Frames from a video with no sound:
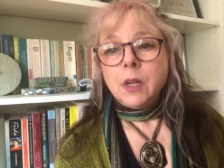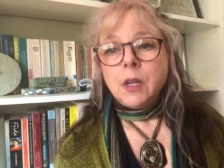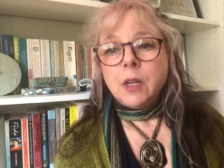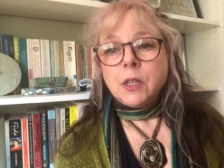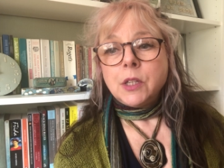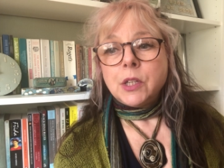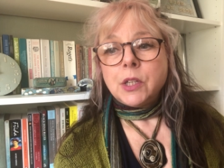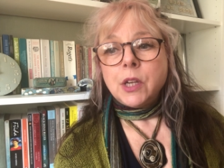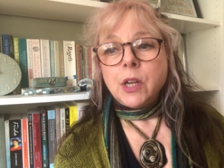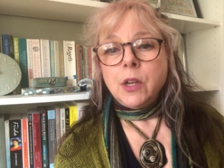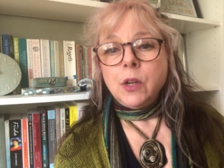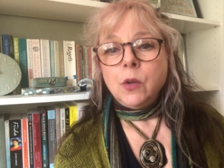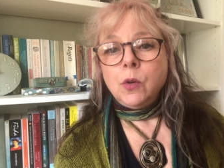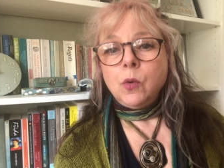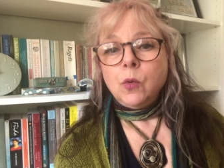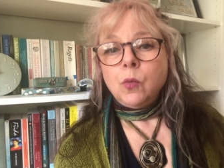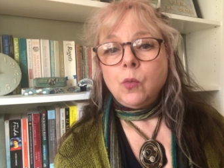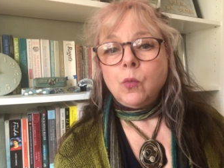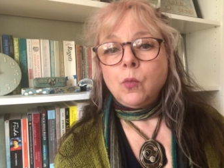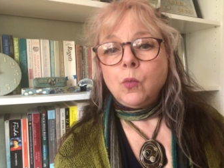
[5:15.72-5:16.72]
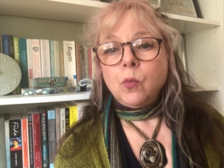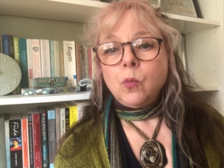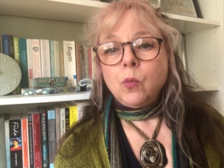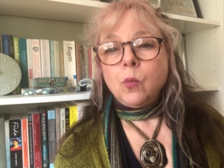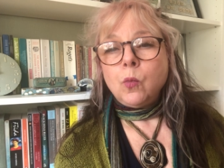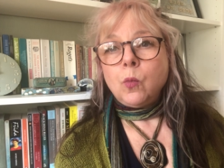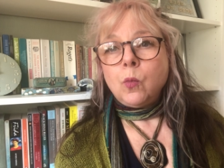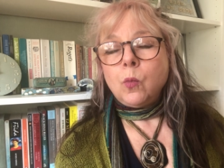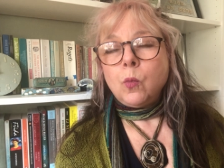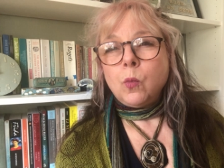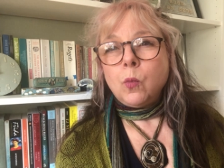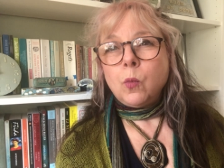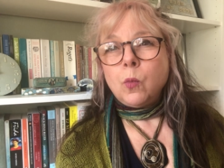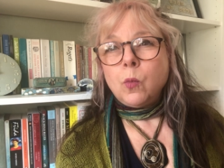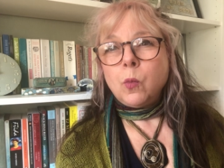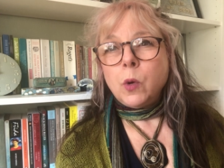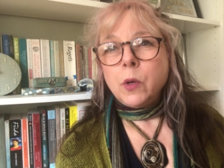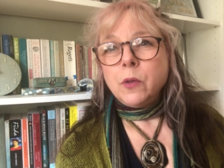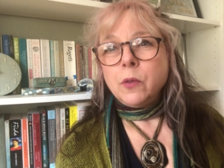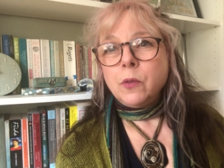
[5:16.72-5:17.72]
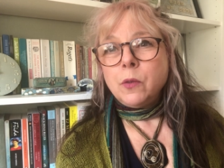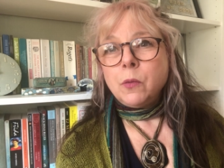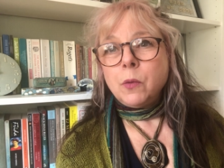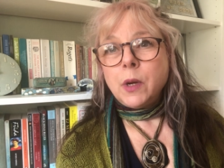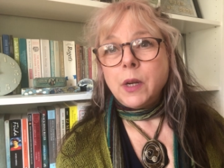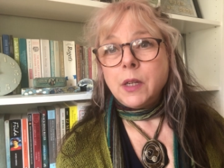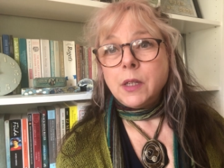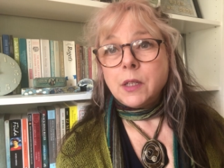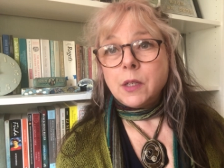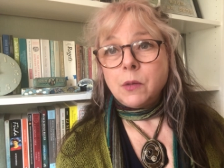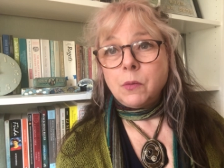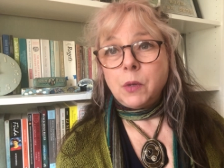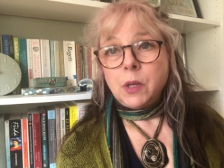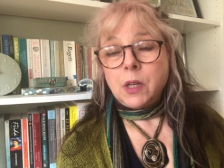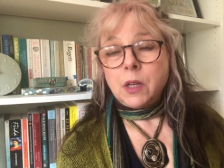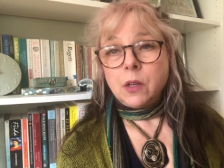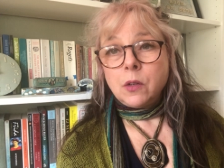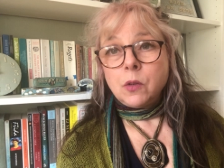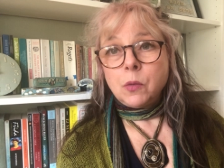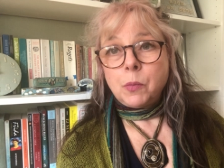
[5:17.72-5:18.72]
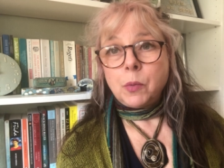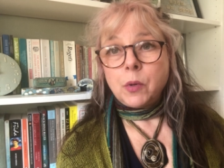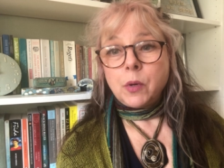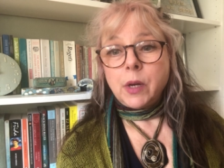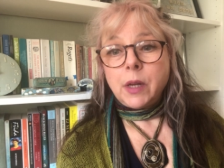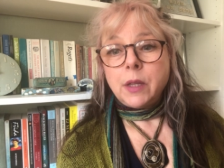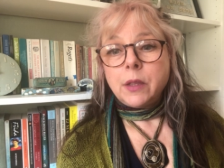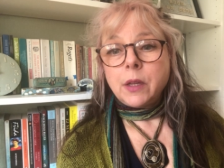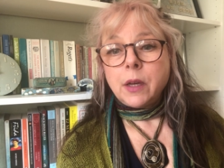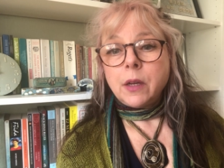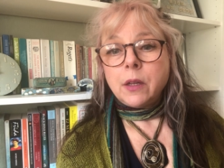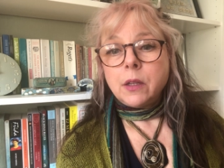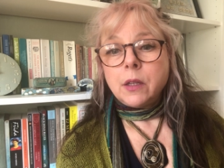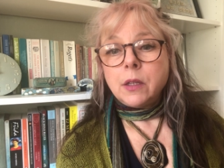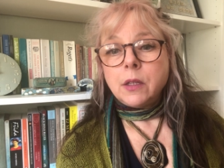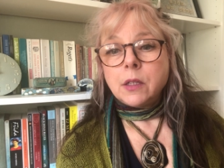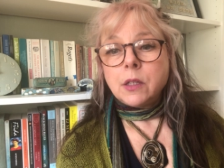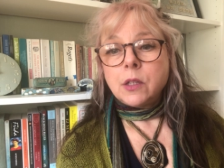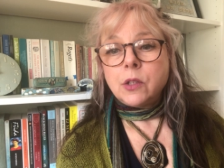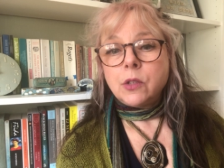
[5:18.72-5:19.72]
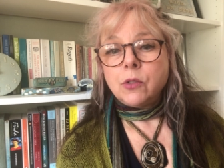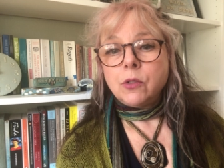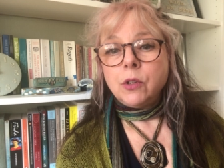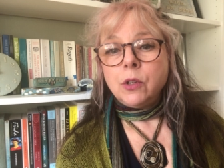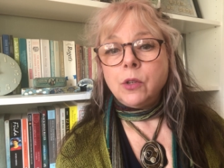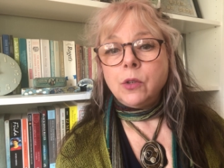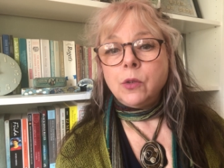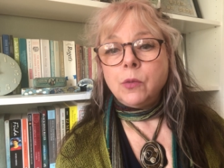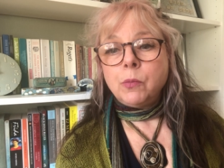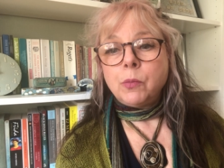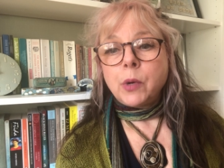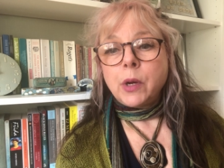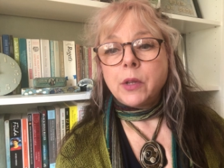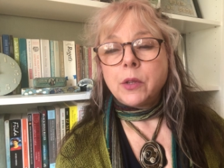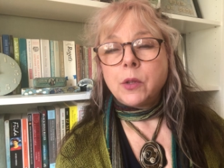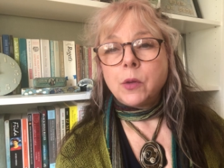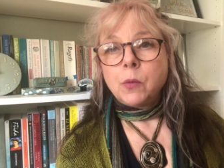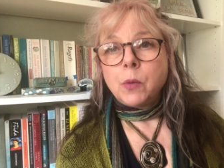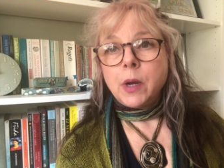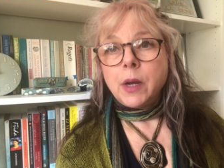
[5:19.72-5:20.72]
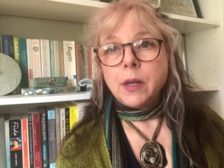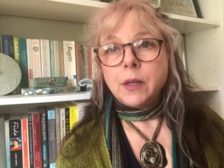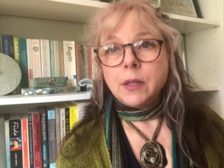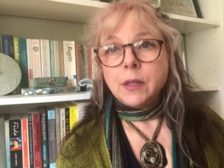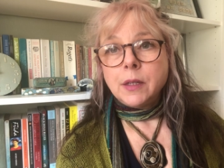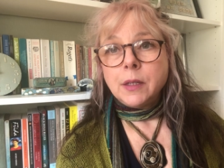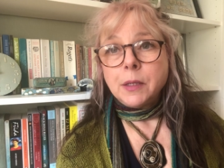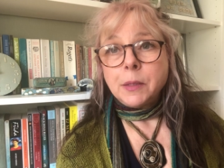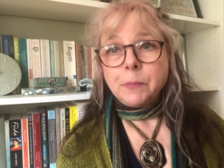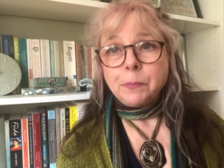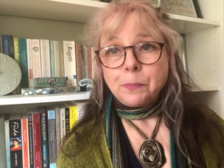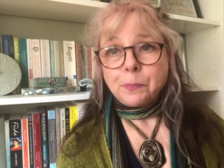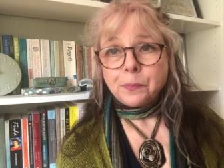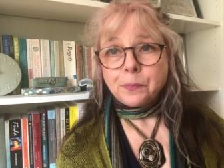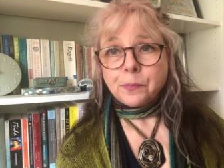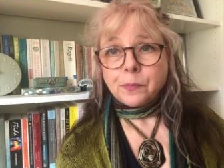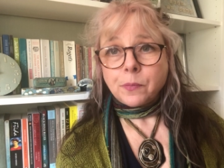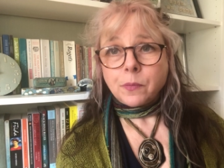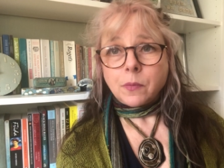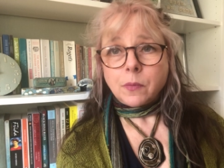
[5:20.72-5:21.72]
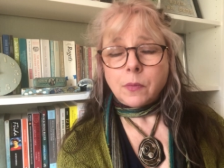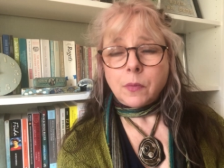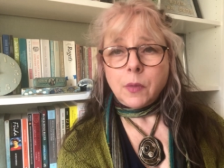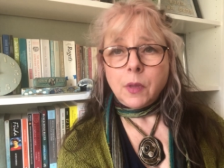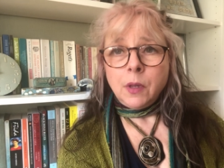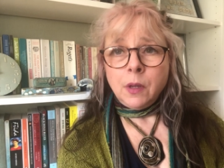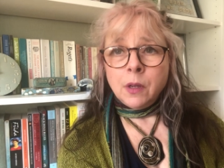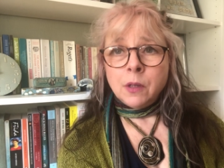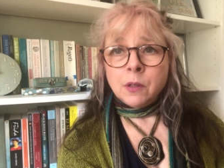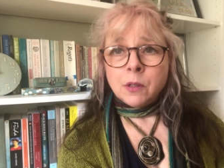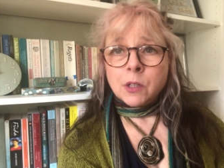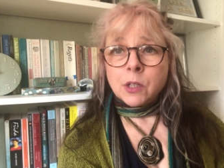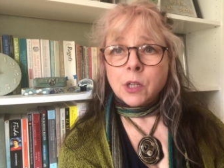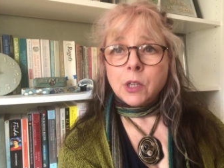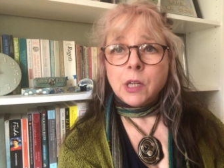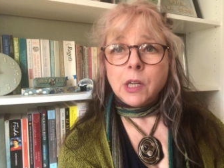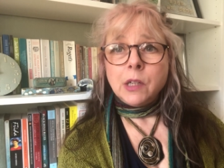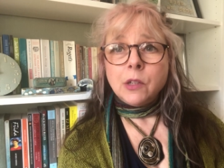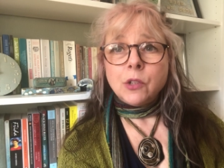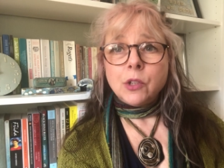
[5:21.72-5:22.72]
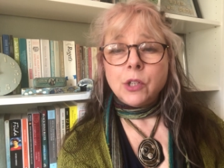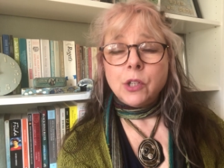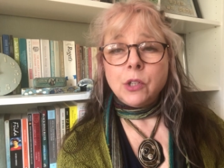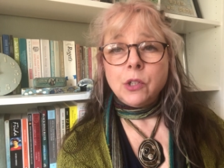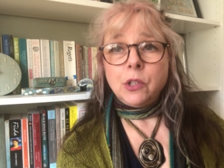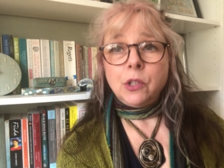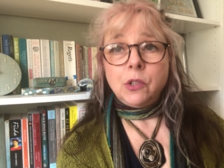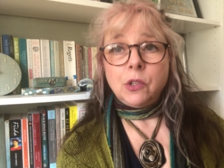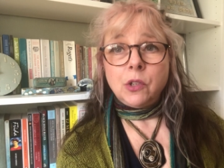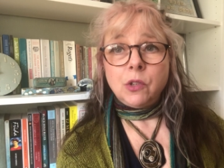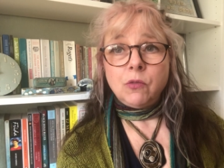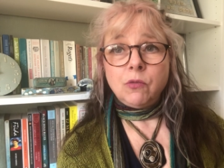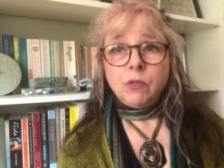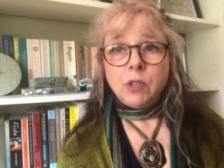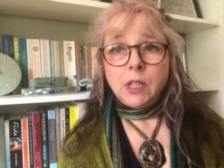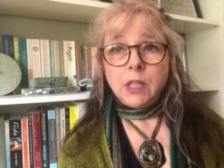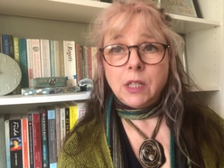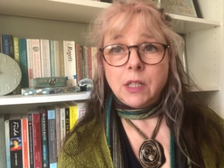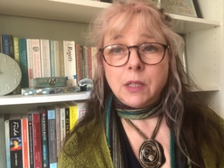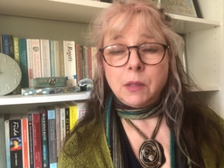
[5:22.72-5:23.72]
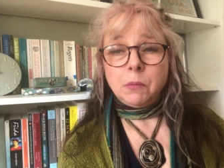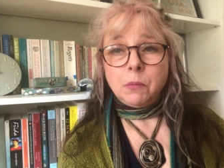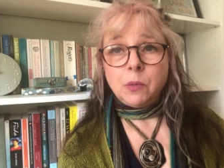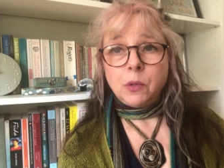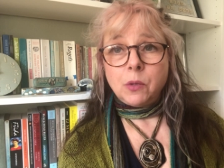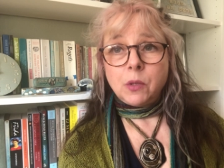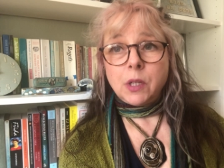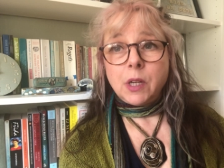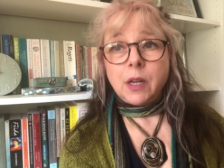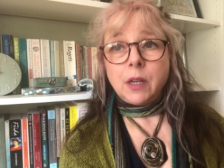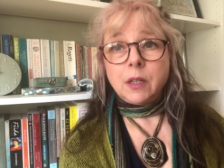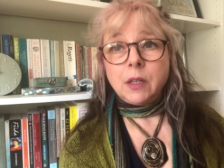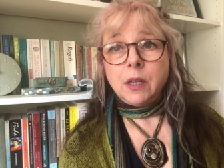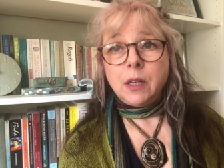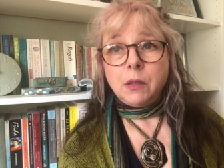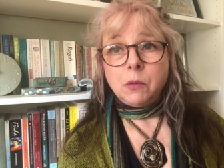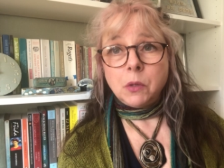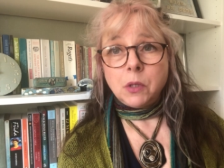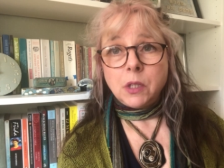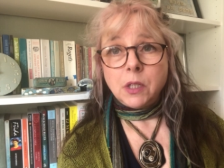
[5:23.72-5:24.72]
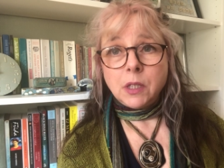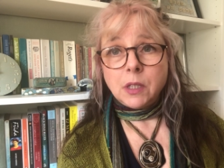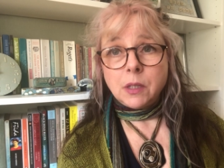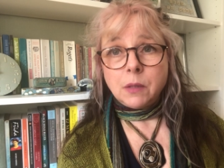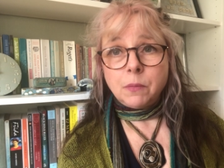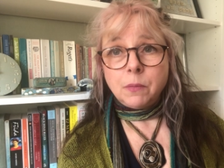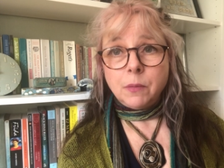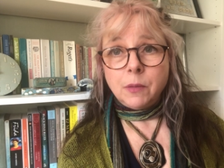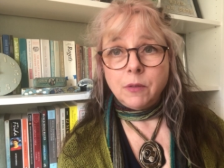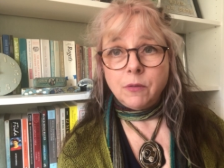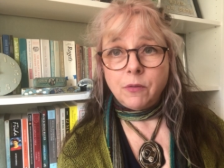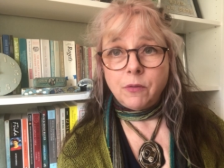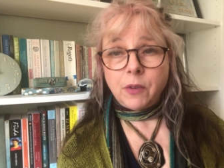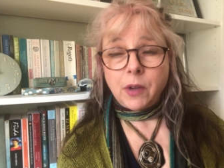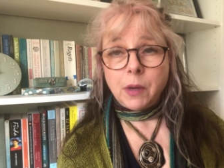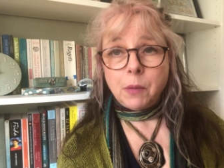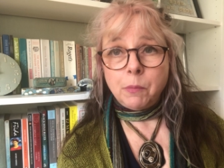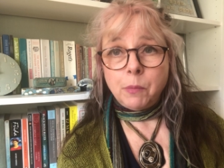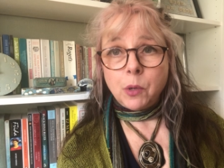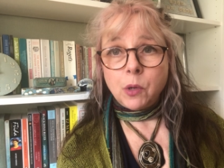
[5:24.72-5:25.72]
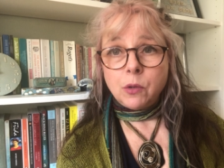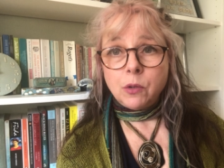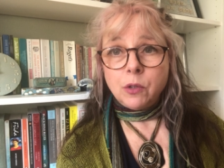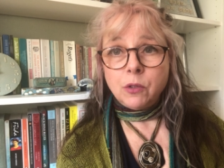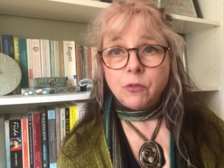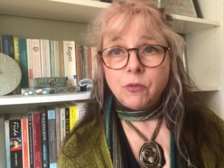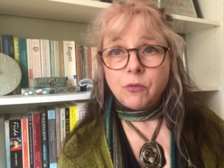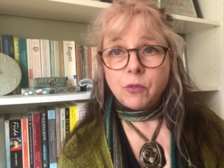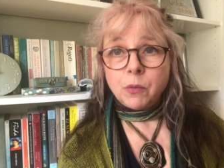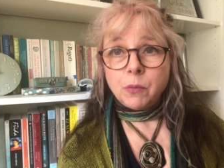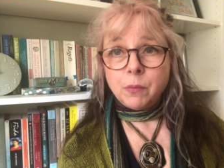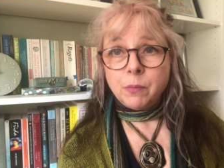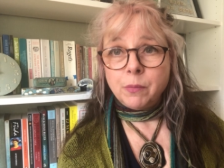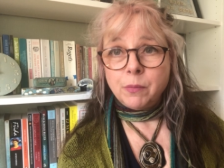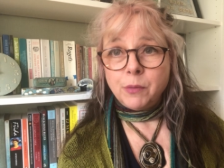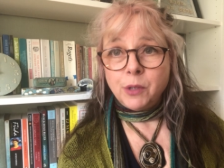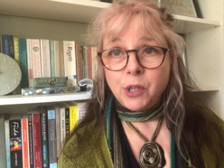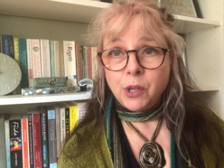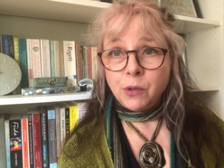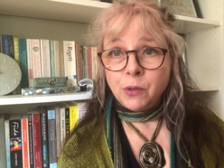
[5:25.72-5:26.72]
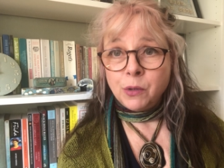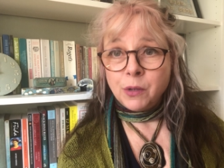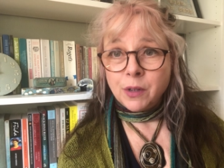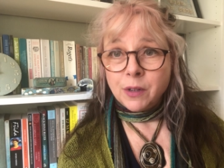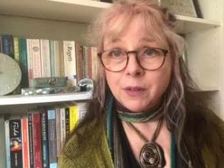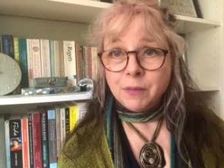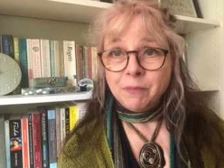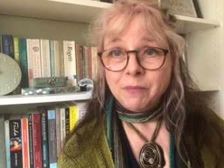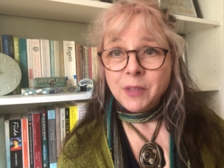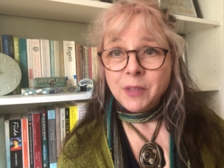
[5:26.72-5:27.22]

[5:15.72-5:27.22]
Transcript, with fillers: So one of the ways that we can operate that is through breath awareness I'm just going to introduce you to a really simple technique, which is in fact borrowed from yoga